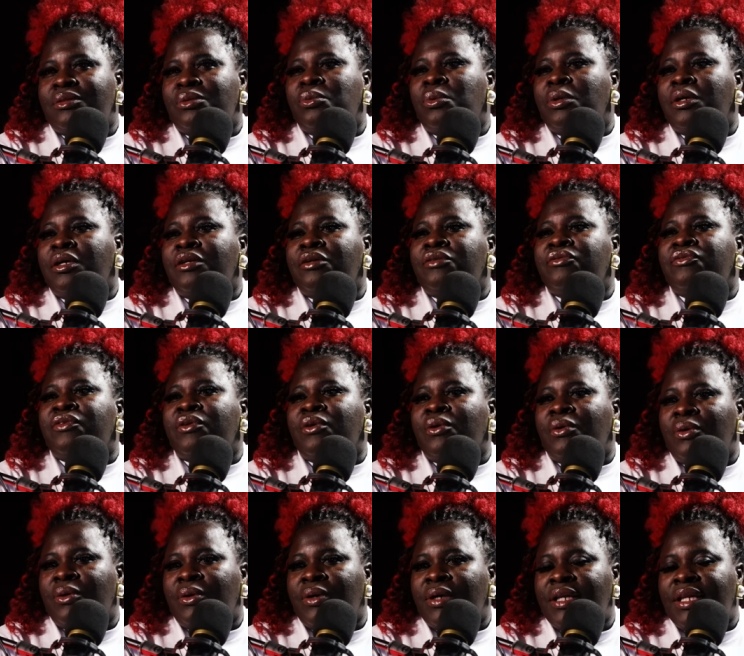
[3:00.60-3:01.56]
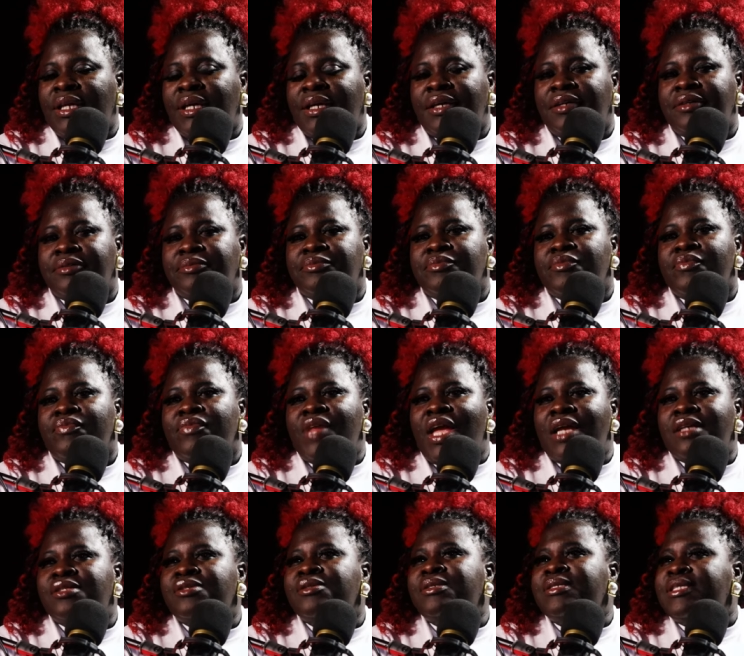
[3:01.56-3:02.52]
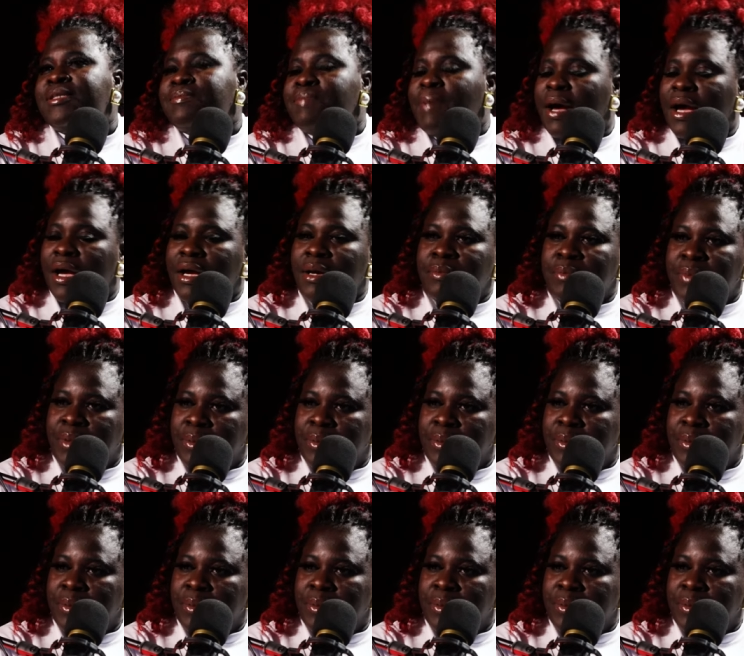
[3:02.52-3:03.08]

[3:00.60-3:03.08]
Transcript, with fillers: the word of God to inspire